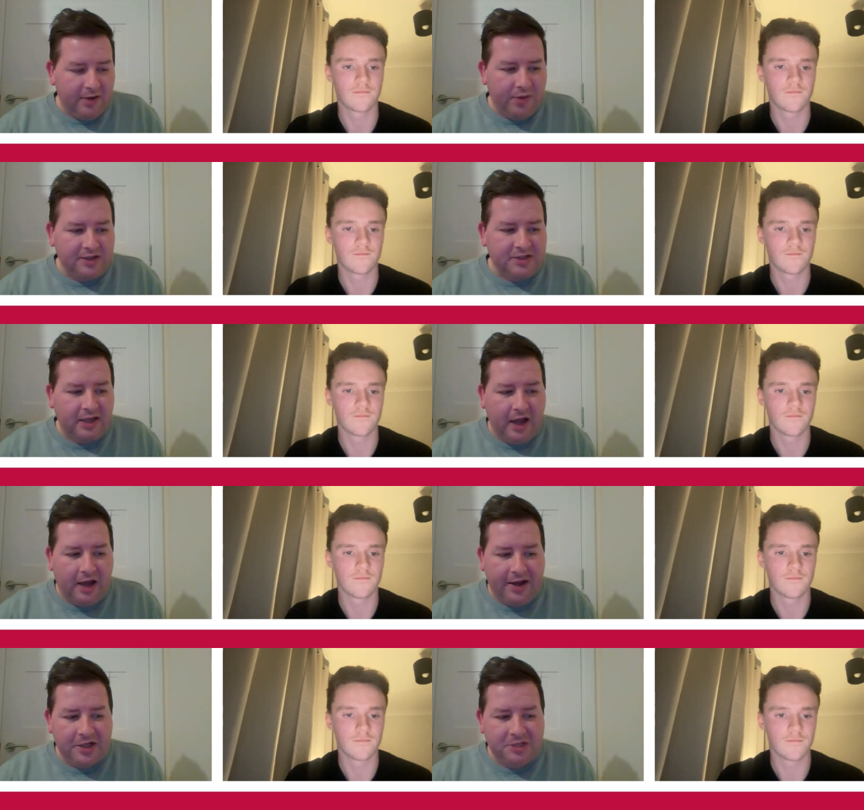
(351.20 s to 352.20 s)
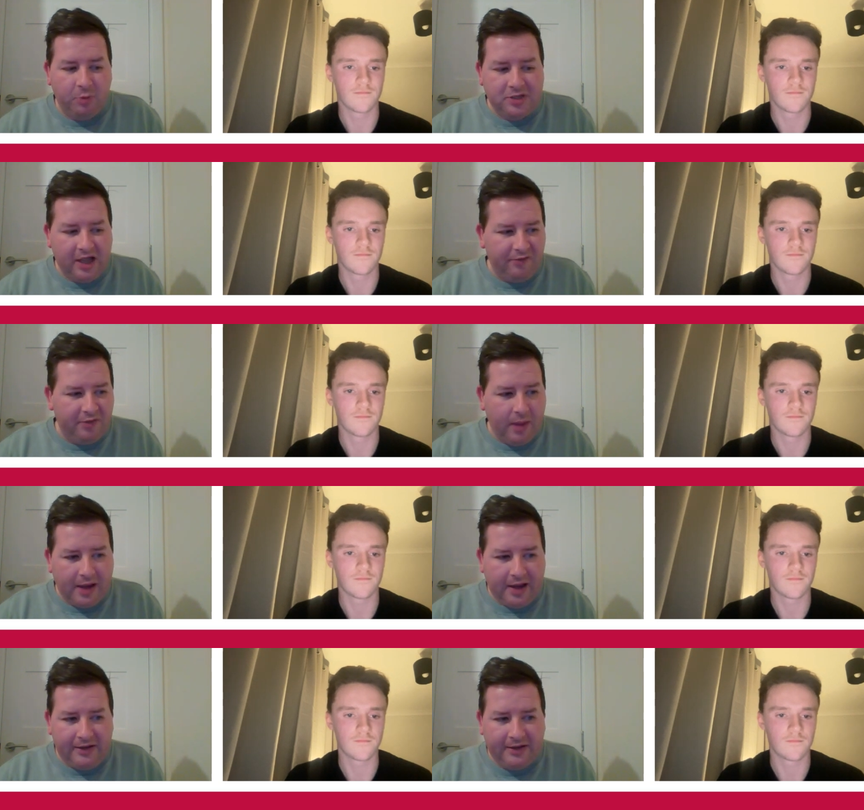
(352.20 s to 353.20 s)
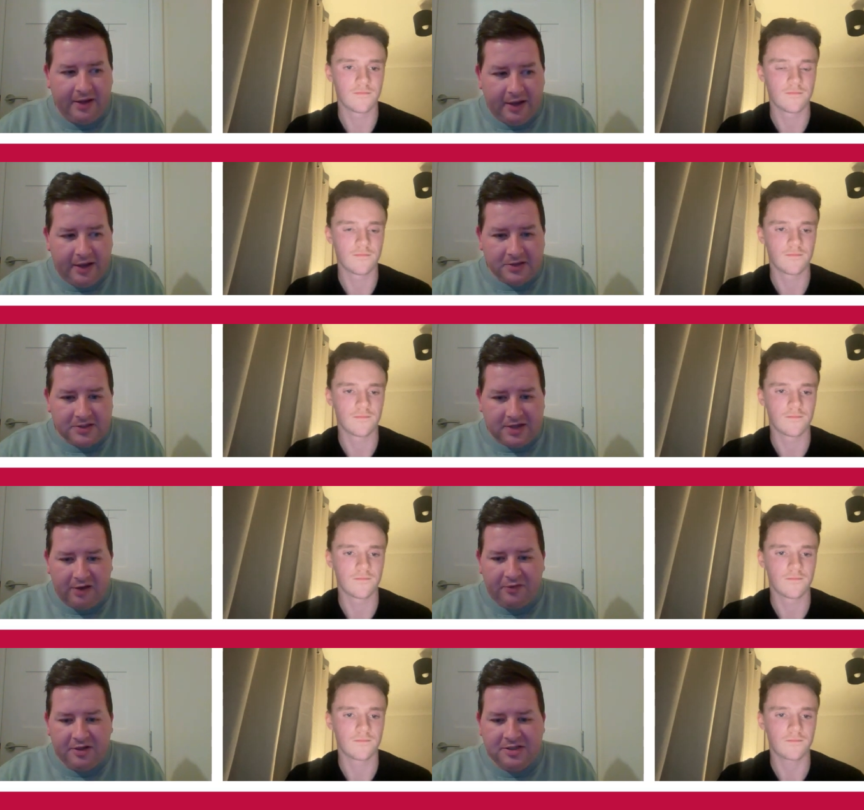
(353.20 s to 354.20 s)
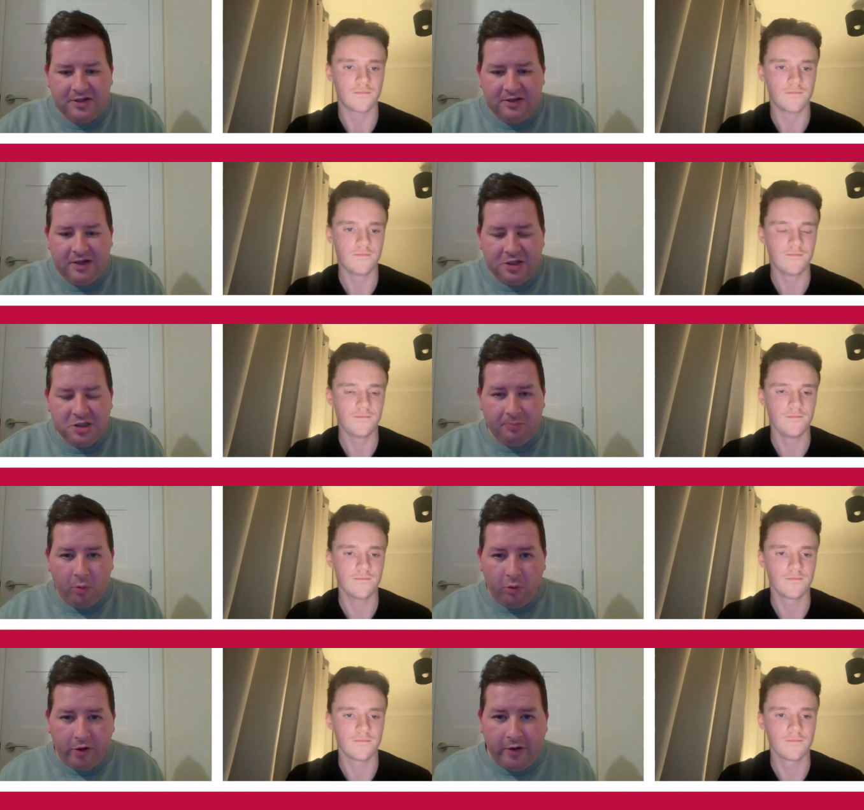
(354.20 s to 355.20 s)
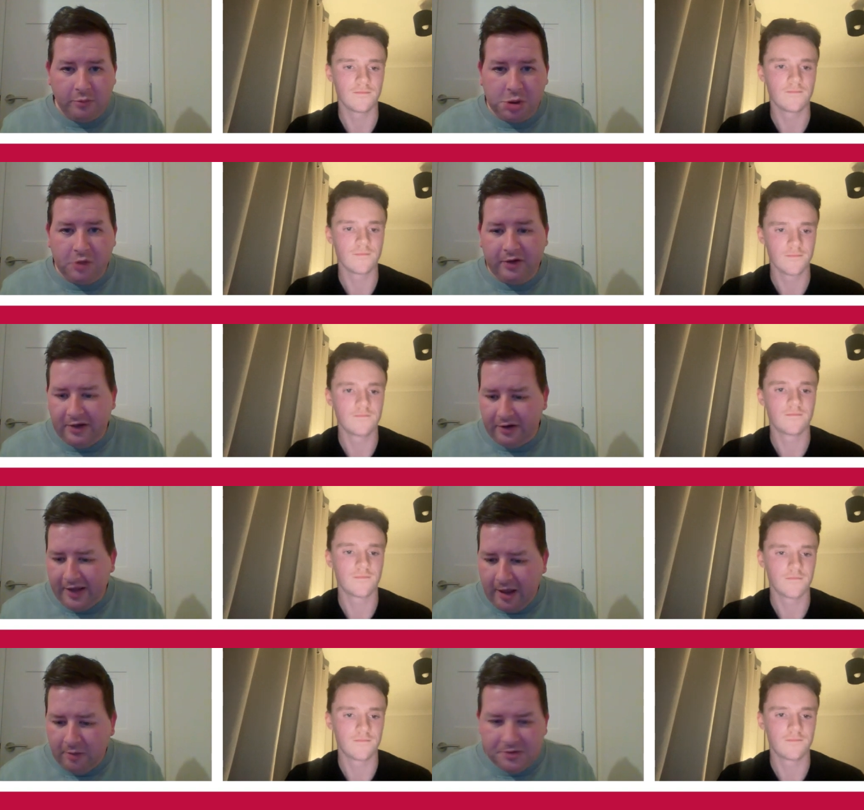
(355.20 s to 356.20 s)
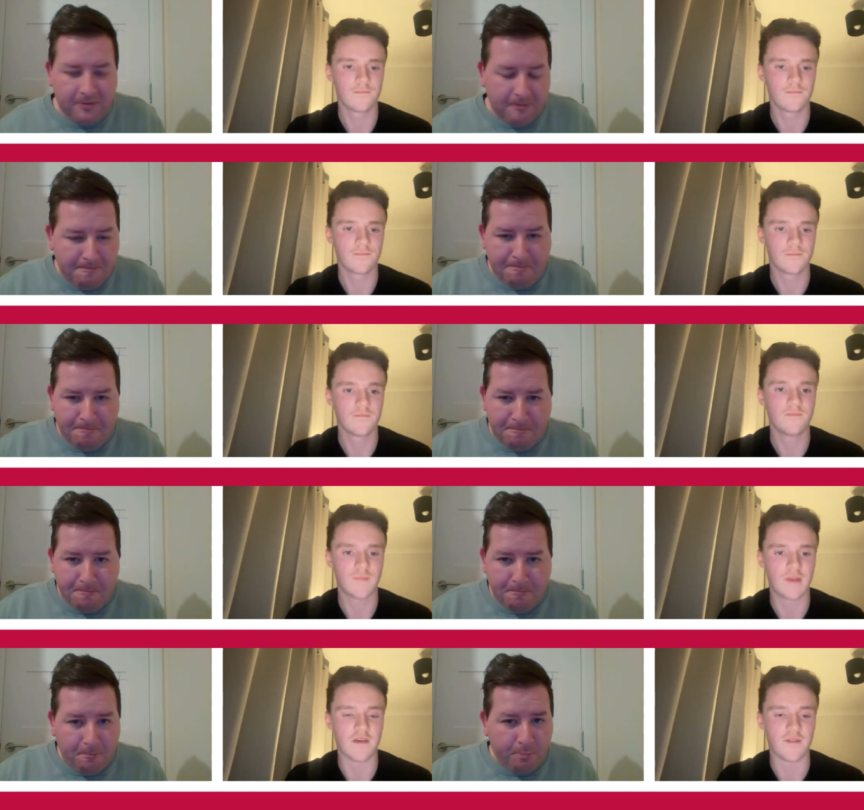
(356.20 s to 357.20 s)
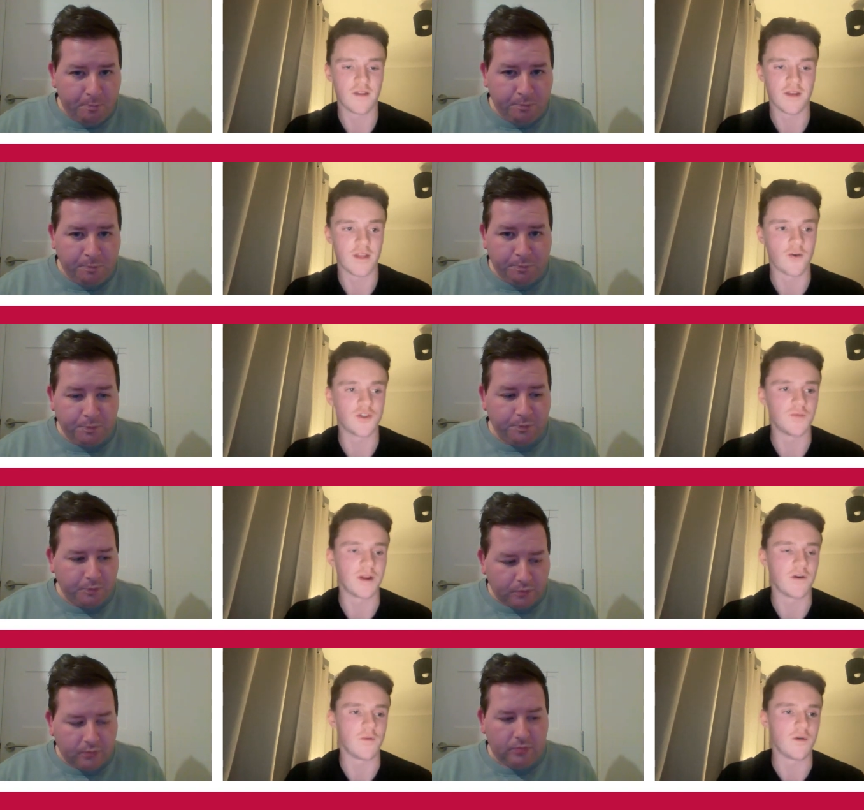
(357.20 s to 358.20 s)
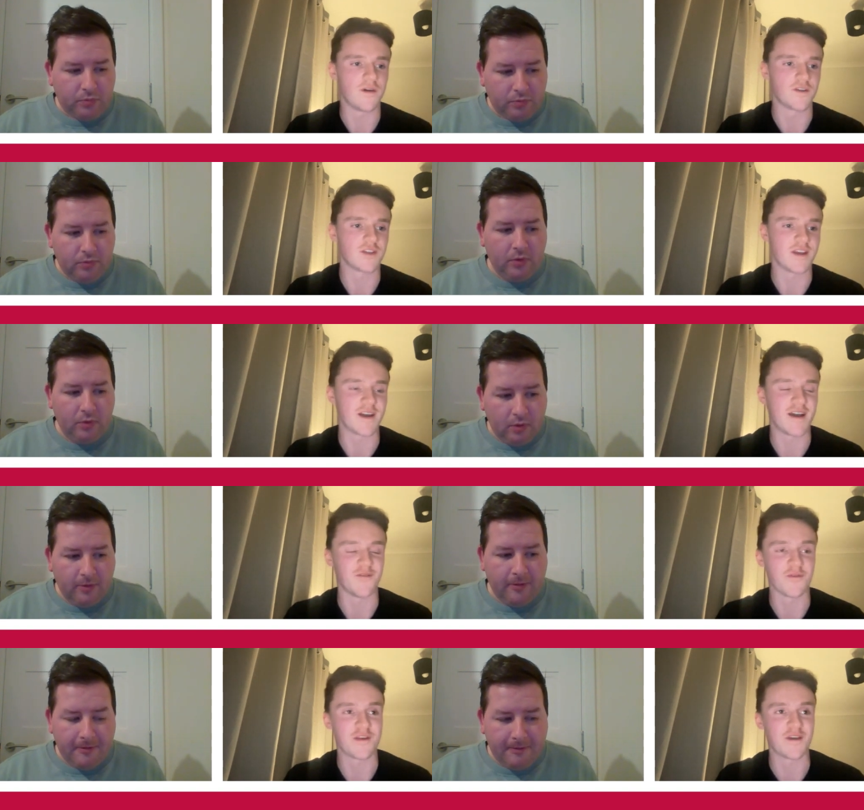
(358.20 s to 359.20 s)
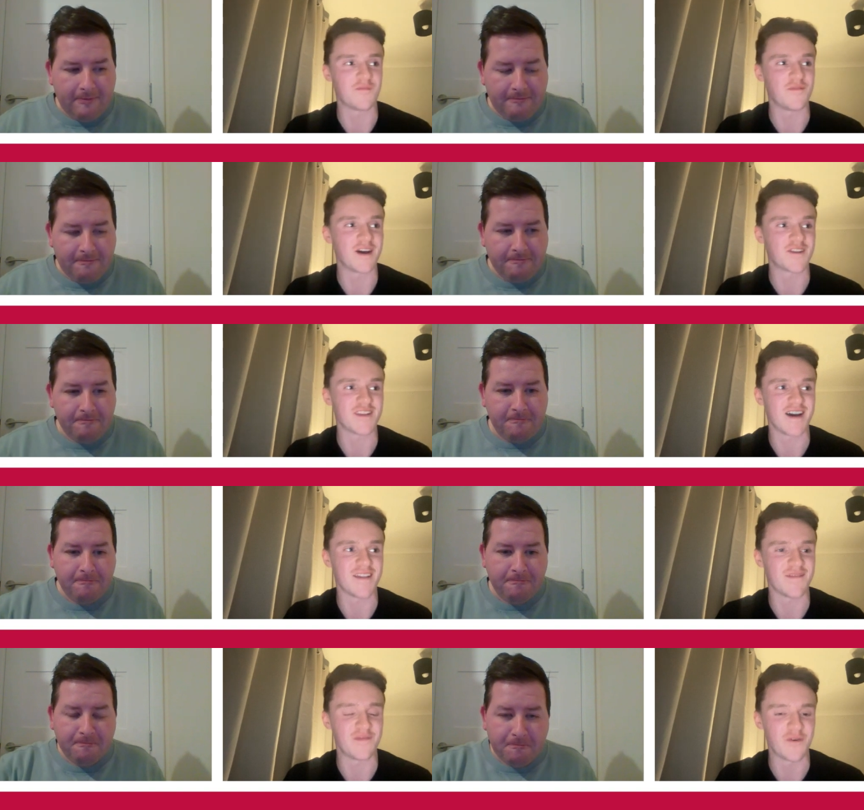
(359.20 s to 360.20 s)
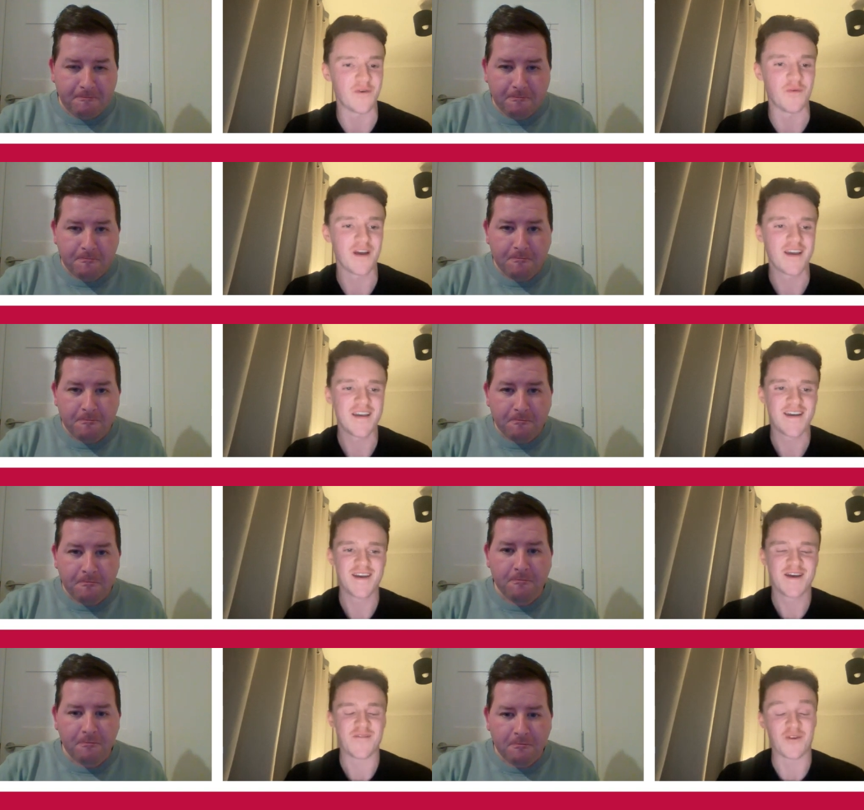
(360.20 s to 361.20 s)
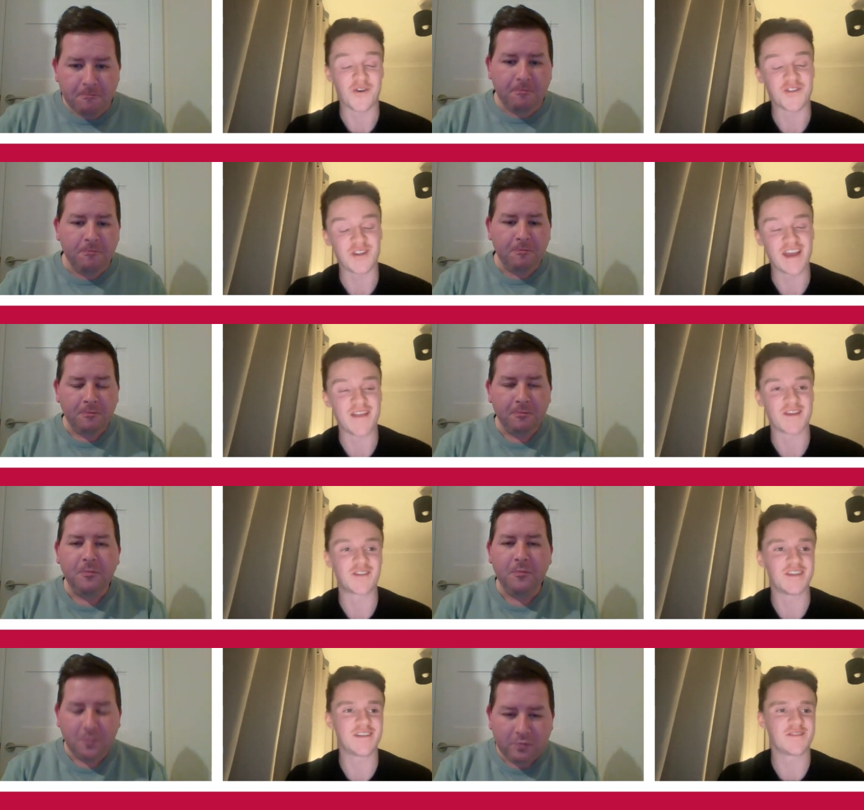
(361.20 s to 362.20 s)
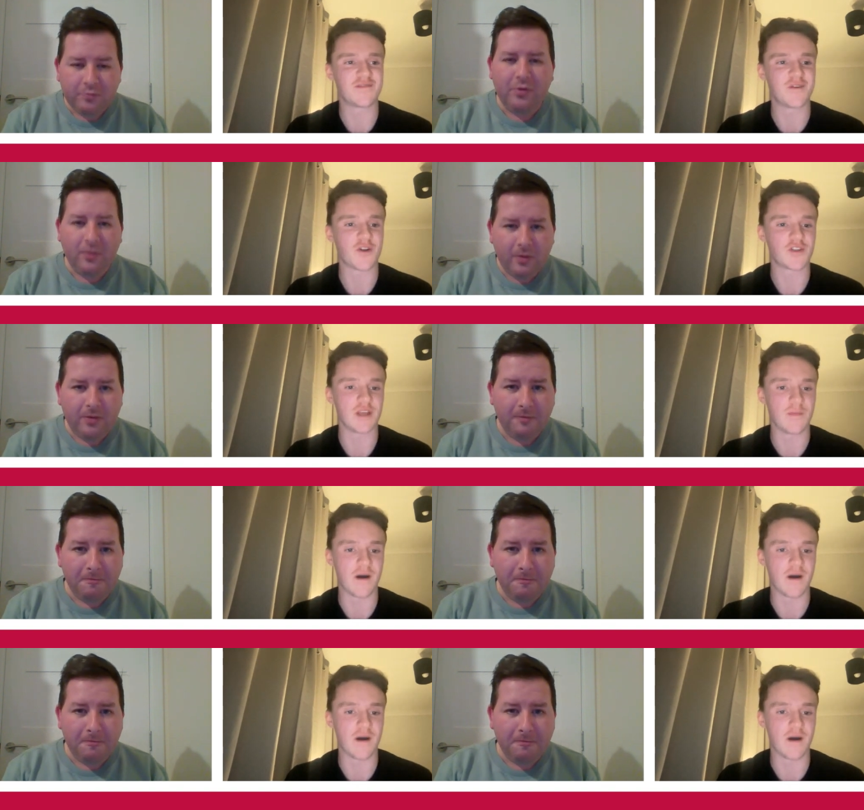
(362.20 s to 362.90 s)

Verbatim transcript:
Speaker 1: kind of things to carry. And I suppose having that kind of service and uh, support around you really, really helps.
Speaker 2: Definitely. now she's brilliant with us like that. I don't think we've actually had a full roster yet this season, unfortunately,